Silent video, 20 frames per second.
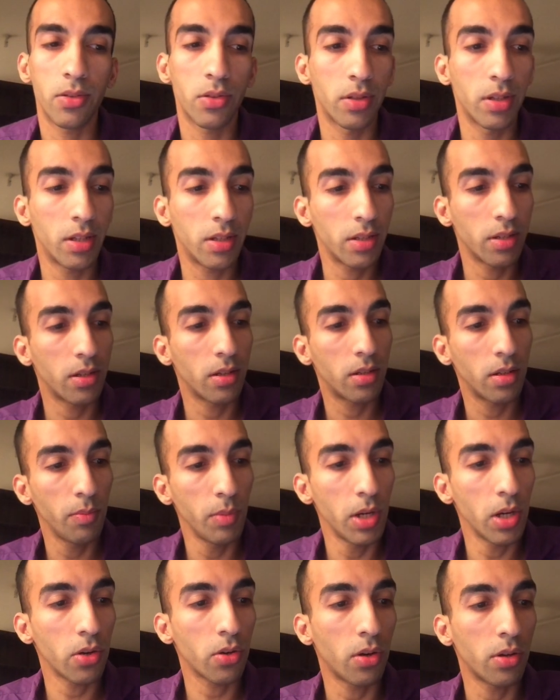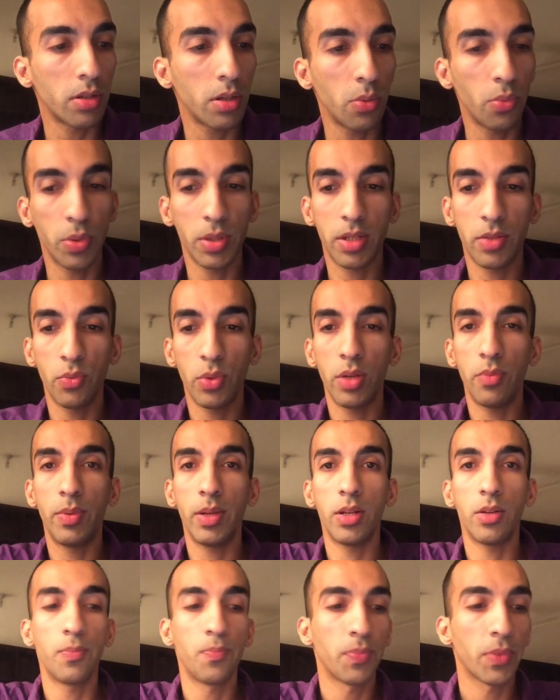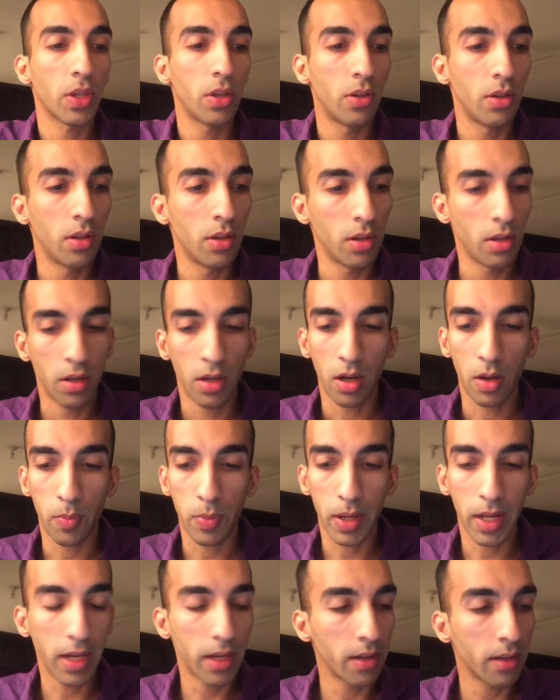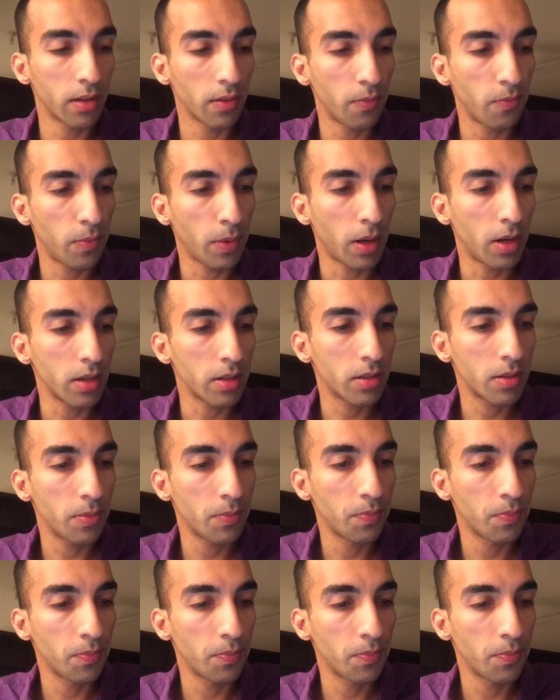This is a similar concept which we've been applying in the past.